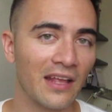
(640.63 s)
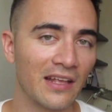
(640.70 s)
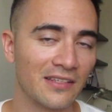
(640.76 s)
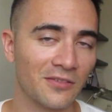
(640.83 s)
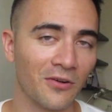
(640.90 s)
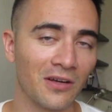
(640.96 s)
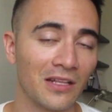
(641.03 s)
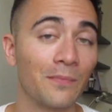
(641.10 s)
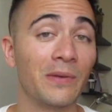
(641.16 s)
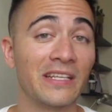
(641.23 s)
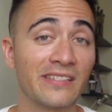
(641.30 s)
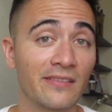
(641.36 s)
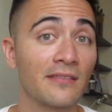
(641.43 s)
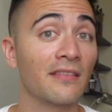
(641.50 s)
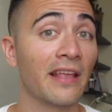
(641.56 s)
is going to be
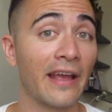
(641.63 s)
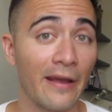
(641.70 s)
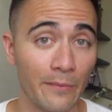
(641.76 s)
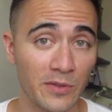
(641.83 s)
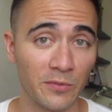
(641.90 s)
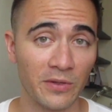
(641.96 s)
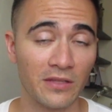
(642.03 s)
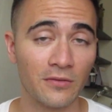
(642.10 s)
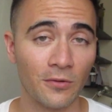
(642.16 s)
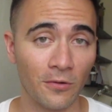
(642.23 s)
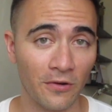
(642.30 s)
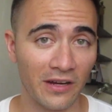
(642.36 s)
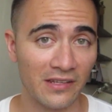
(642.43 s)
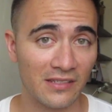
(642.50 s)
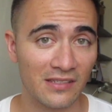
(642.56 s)
slammed with
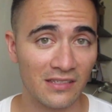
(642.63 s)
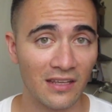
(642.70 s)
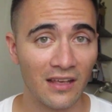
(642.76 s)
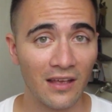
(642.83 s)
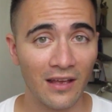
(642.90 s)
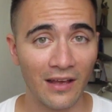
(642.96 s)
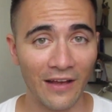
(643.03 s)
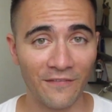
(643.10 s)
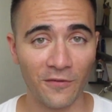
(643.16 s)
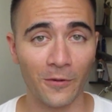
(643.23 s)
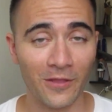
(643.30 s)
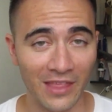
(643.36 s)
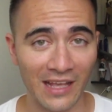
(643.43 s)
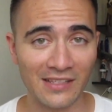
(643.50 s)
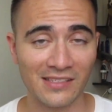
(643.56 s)
tourists for
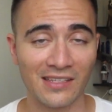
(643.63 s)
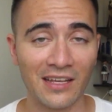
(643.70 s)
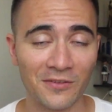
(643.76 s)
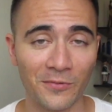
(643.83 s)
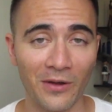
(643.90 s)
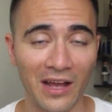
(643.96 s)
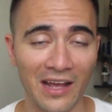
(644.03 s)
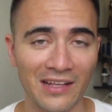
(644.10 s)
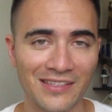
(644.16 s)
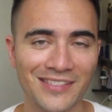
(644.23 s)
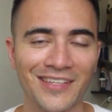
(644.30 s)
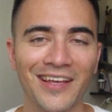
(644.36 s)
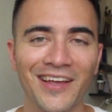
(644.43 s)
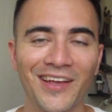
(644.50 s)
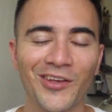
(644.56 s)
that sunrise,